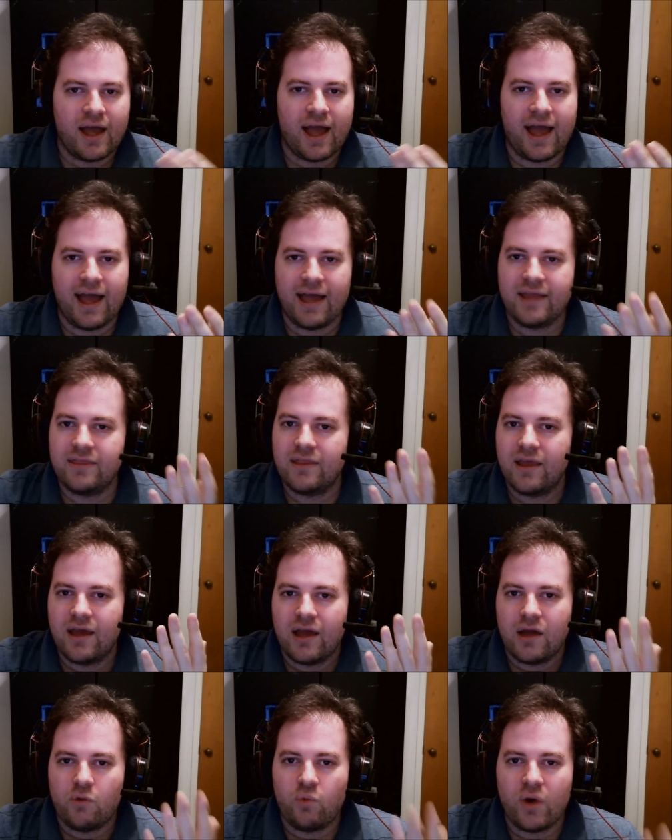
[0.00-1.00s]
And
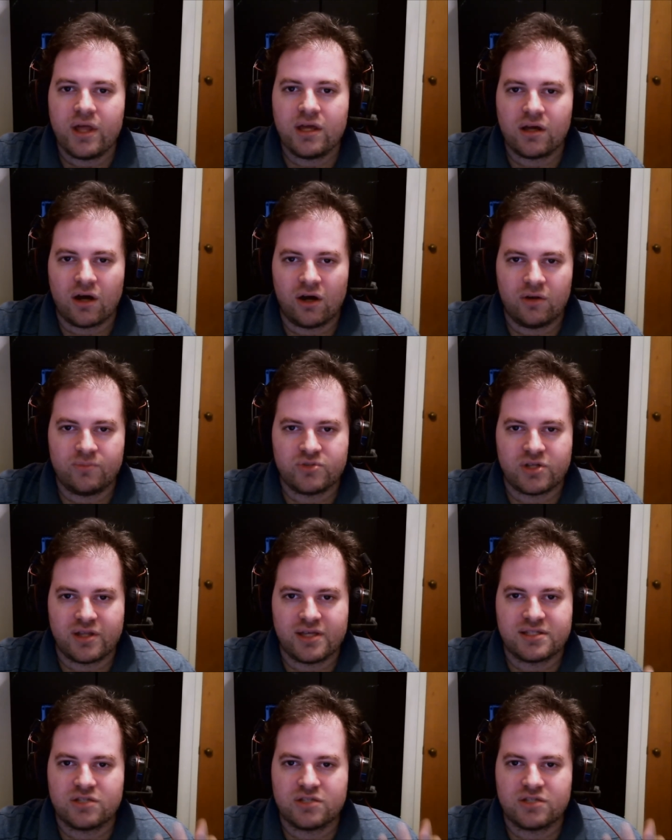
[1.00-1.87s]
when it comes to this,